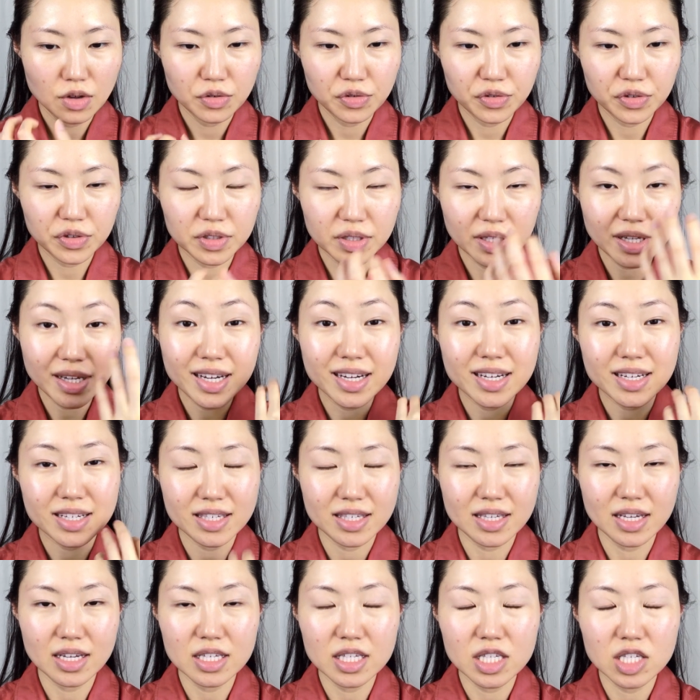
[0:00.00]
for that
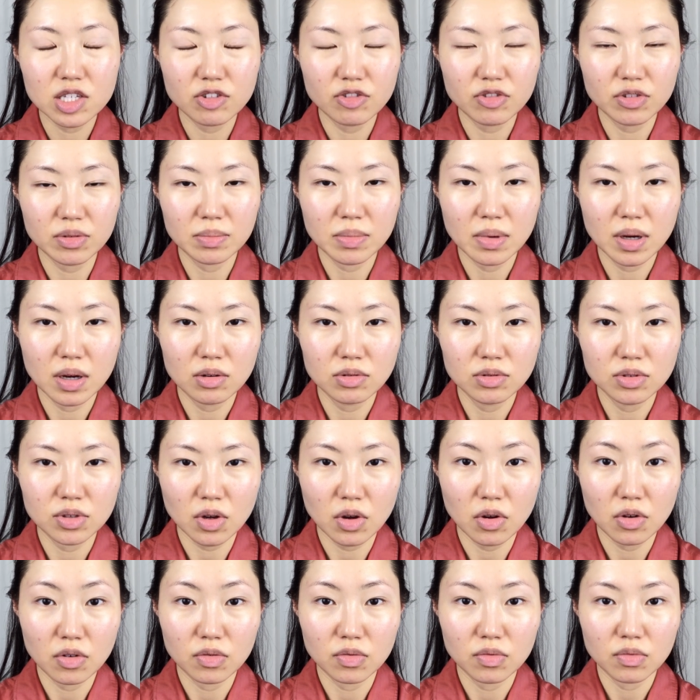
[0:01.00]
excessive amount
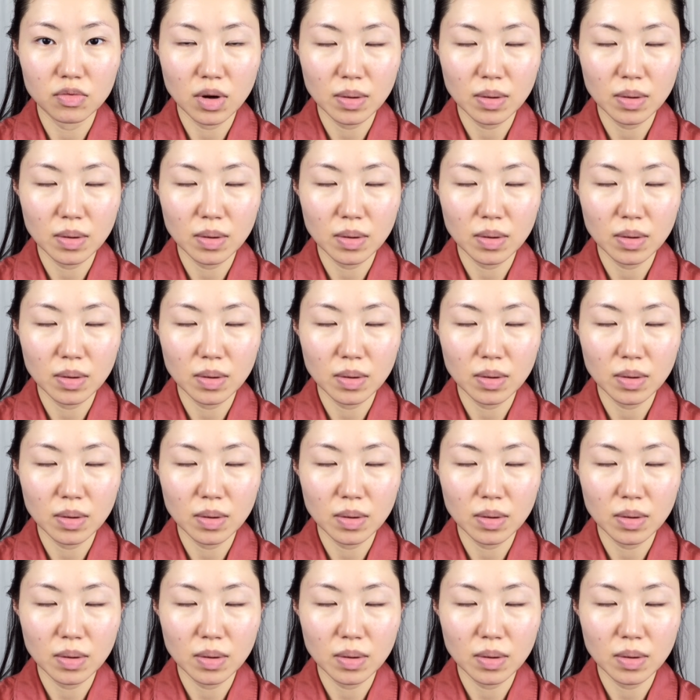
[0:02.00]
of